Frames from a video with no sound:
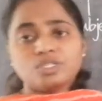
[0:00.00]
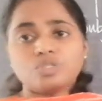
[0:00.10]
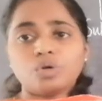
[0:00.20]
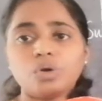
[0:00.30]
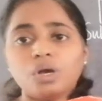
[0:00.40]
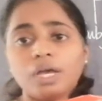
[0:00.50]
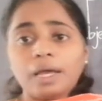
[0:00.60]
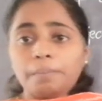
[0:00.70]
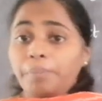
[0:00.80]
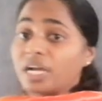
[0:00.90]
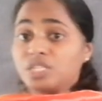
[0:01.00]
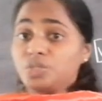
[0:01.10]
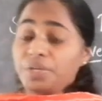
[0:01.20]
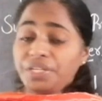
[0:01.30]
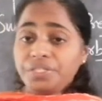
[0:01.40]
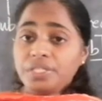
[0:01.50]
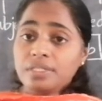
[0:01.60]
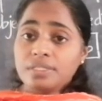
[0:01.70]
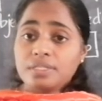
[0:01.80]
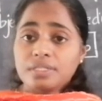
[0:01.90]
So
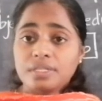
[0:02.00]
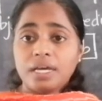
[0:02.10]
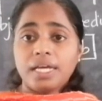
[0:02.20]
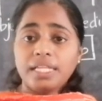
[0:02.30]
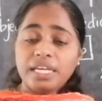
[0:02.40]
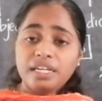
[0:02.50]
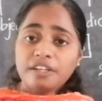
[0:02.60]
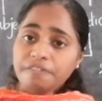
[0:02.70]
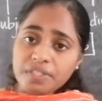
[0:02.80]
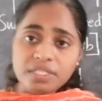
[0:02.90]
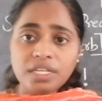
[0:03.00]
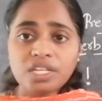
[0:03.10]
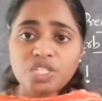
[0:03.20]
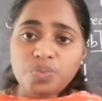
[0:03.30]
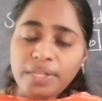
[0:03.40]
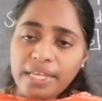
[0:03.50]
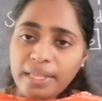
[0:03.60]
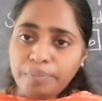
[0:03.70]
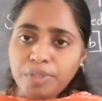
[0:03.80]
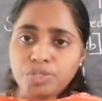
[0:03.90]
punctuations at the end of the sentence will
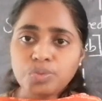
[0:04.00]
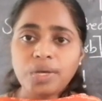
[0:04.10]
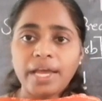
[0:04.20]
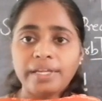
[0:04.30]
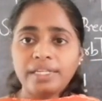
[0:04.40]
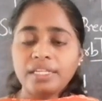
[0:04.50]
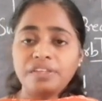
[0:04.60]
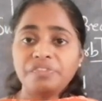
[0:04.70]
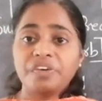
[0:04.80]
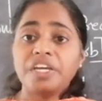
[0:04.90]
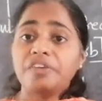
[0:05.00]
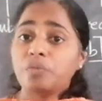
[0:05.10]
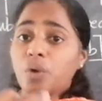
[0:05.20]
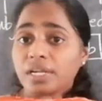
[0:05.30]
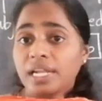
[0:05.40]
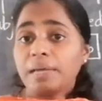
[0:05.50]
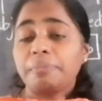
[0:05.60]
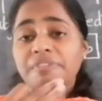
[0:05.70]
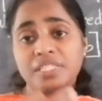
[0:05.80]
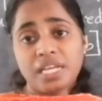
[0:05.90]
help you to identify what
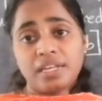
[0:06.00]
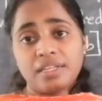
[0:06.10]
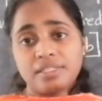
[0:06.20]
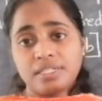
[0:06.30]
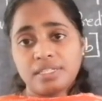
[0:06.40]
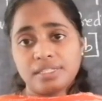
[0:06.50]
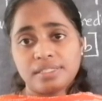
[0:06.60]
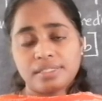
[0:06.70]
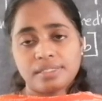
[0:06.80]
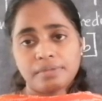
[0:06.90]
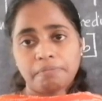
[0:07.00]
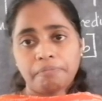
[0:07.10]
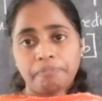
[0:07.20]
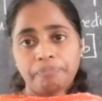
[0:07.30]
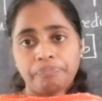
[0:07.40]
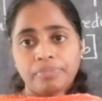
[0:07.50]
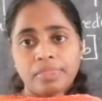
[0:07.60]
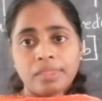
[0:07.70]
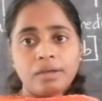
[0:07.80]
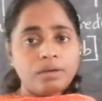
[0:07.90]
type of sentence it is.
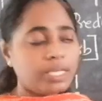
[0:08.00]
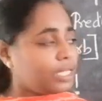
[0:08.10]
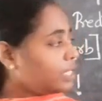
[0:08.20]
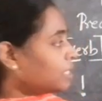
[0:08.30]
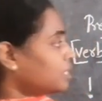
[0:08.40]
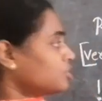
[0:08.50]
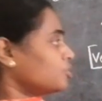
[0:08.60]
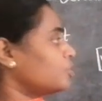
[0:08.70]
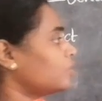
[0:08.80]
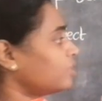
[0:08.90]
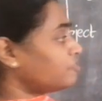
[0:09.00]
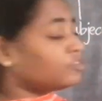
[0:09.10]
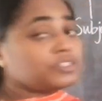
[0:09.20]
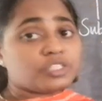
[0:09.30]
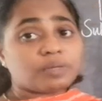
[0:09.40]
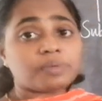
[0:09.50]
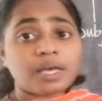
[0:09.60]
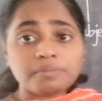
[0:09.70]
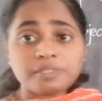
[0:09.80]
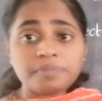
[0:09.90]
Okay, so full stop
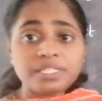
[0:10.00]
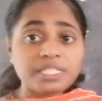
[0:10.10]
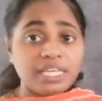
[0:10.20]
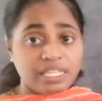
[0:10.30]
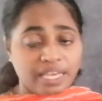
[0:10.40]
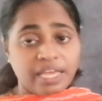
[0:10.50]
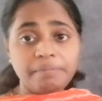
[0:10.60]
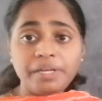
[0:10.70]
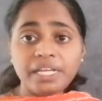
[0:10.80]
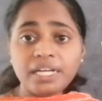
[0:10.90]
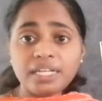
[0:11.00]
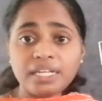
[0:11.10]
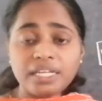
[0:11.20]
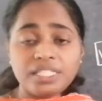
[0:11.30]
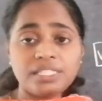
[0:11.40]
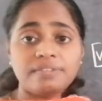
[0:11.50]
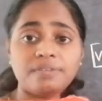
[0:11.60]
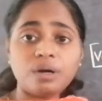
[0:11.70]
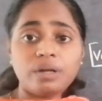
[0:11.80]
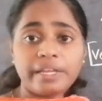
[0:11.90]
comes means it can be
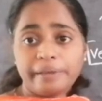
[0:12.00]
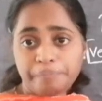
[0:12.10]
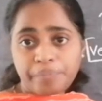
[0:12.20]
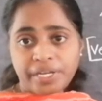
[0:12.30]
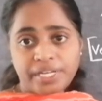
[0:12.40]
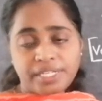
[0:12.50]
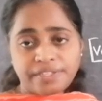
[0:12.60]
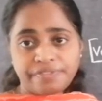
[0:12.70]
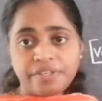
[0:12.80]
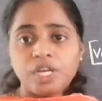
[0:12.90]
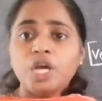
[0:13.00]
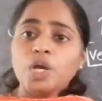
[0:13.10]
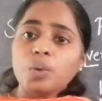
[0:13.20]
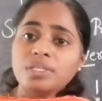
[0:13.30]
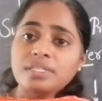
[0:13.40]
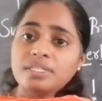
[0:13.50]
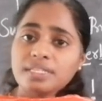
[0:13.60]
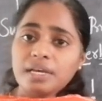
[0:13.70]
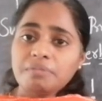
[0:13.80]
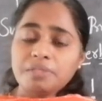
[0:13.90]
declarative or an imperative.
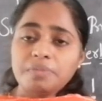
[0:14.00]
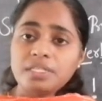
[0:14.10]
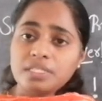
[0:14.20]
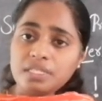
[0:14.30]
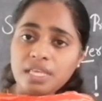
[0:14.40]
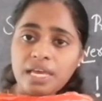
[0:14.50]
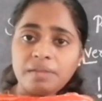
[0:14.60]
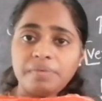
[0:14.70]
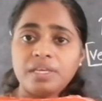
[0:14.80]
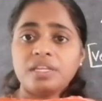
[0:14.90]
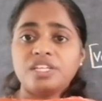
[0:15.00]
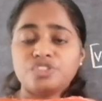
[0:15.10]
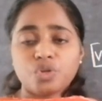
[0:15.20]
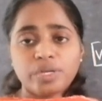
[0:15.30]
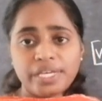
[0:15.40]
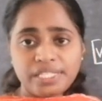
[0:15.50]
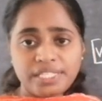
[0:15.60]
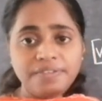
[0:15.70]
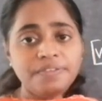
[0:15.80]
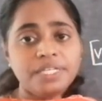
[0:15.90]
Questions comes means it can be an
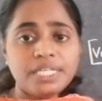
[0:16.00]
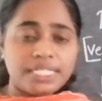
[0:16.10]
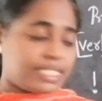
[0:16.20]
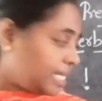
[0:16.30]
interrogative